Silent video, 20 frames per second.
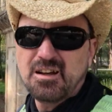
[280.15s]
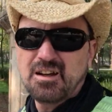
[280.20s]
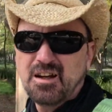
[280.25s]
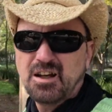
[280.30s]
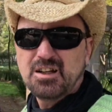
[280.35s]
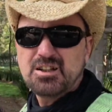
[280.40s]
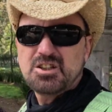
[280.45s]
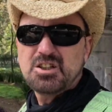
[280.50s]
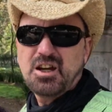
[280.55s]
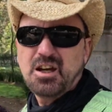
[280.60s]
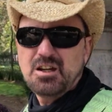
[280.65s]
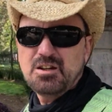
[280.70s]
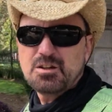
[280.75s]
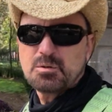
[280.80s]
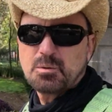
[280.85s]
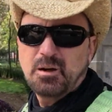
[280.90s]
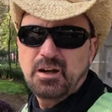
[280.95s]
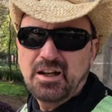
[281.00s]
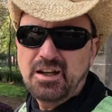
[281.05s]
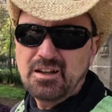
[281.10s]
exchange
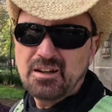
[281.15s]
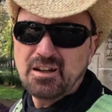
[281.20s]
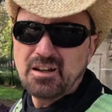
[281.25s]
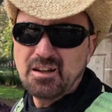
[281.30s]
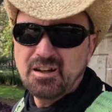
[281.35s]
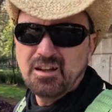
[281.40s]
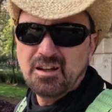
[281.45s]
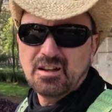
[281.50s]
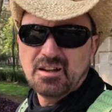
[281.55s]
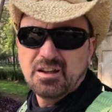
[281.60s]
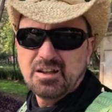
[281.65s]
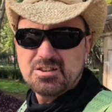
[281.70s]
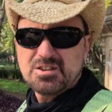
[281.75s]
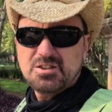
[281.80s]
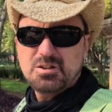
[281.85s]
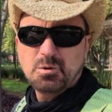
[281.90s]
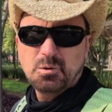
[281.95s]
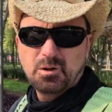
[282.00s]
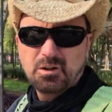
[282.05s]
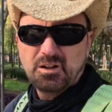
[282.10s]
rate, let's
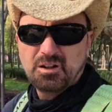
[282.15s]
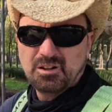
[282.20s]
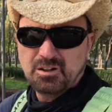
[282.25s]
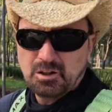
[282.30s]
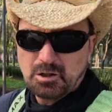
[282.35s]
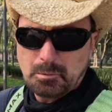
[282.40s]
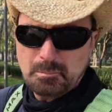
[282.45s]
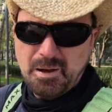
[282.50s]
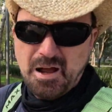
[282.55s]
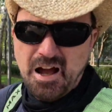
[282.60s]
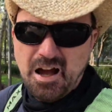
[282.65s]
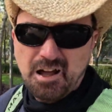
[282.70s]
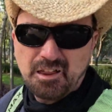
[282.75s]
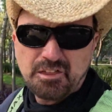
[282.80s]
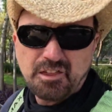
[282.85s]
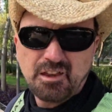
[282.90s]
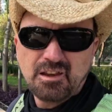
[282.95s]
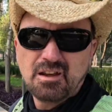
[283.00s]
do a little math.